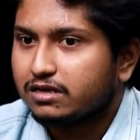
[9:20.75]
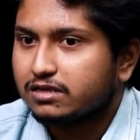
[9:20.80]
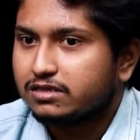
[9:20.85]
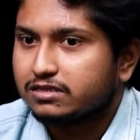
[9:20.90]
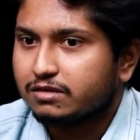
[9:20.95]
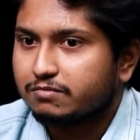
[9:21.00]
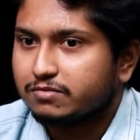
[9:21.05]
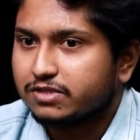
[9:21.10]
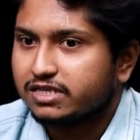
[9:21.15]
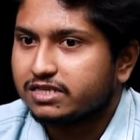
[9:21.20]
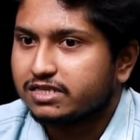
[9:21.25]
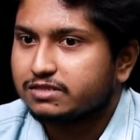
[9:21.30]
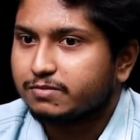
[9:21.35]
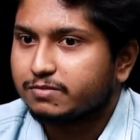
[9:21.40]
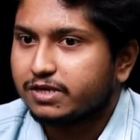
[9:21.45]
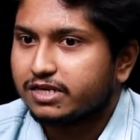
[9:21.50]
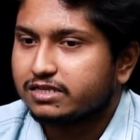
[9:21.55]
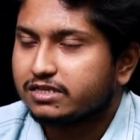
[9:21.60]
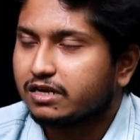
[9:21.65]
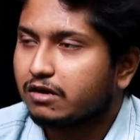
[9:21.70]
some these
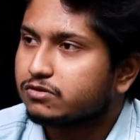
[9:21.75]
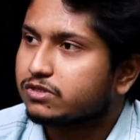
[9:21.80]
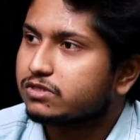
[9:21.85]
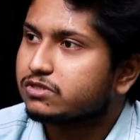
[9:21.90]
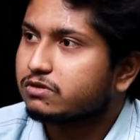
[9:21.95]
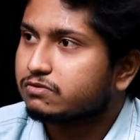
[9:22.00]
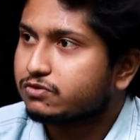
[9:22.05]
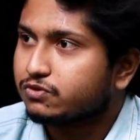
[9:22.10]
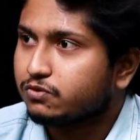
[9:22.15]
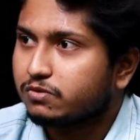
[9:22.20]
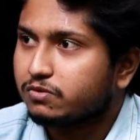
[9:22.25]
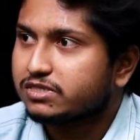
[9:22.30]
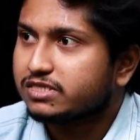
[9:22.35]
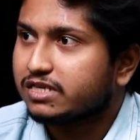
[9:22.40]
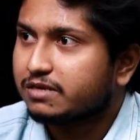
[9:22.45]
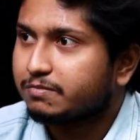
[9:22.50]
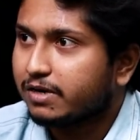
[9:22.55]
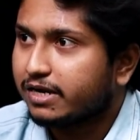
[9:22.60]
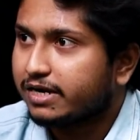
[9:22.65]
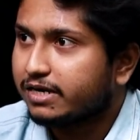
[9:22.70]
many thousands of students
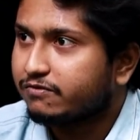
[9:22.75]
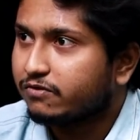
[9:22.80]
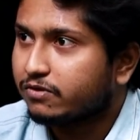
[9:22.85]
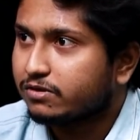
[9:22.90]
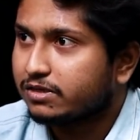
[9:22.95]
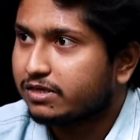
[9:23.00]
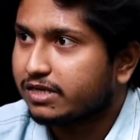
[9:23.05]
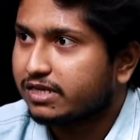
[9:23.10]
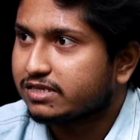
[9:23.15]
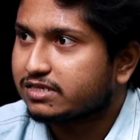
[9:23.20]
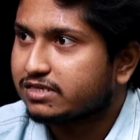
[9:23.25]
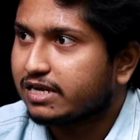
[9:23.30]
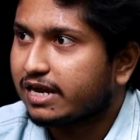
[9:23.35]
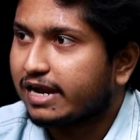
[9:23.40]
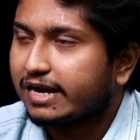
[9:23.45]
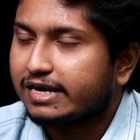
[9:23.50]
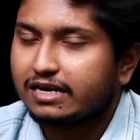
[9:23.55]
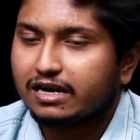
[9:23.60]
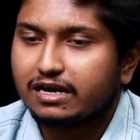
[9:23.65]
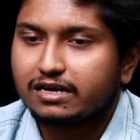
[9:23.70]
applied for the test,
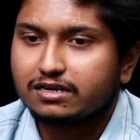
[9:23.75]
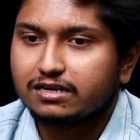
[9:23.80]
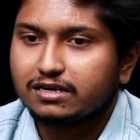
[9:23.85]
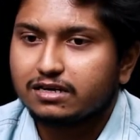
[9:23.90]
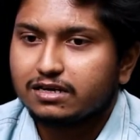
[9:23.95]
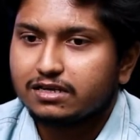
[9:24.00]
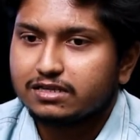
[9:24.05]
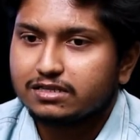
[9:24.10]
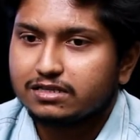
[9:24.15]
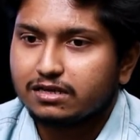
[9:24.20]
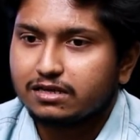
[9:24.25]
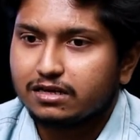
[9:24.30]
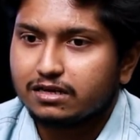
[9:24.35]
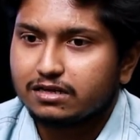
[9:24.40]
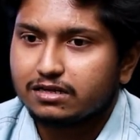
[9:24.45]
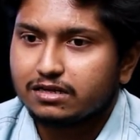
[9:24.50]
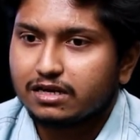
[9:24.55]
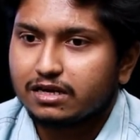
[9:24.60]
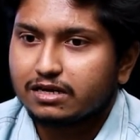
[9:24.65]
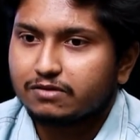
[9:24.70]
and and
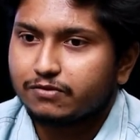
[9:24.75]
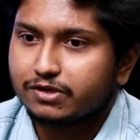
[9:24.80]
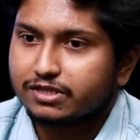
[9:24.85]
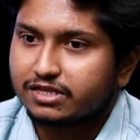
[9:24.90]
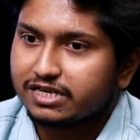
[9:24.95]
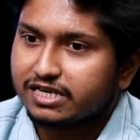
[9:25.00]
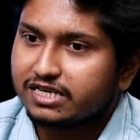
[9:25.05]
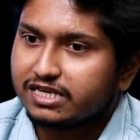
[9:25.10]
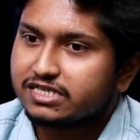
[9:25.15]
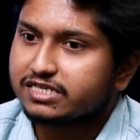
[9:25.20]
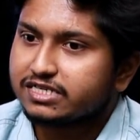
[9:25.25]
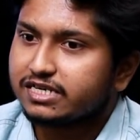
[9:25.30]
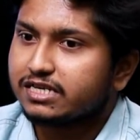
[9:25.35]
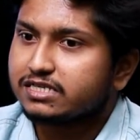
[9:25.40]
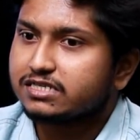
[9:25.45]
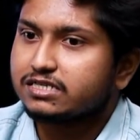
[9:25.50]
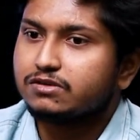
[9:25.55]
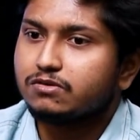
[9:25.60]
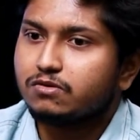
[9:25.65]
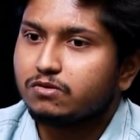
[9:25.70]
uh, with each
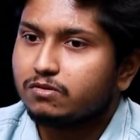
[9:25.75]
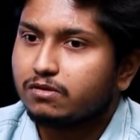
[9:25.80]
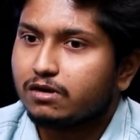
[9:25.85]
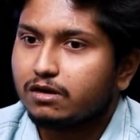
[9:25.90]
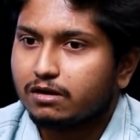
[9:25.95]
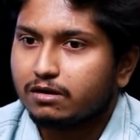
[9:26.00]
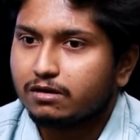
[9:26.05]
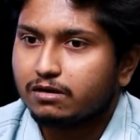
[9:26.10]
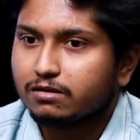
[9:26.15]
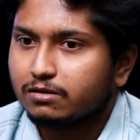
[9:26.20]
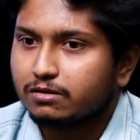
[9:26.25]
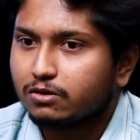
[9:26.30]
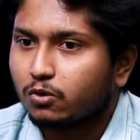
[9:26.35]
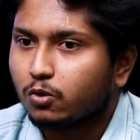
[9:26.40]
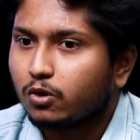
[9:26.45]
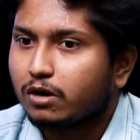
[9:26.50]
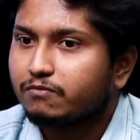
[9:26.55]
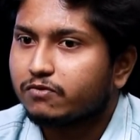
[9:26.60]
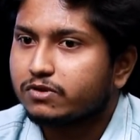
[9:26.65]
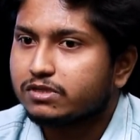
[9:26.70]
test you uh, grow
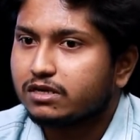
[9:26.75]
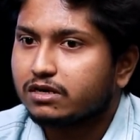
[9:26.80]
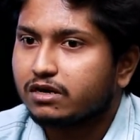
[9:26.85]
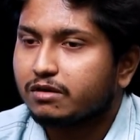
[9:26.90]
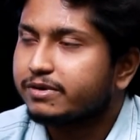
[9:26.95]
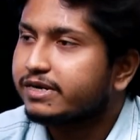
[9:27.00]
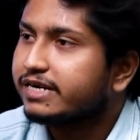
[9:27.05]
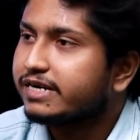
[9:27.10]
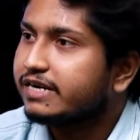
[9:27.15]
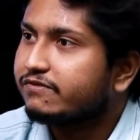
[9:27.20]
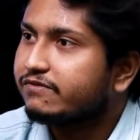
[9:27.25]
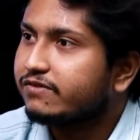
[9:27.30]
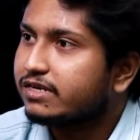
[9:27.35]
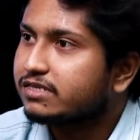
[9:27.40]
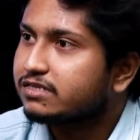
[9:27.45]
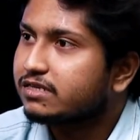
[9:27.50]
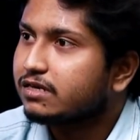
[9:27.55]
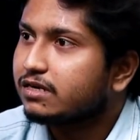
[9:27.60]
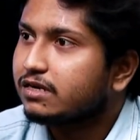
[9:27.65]
up with the competitiveness.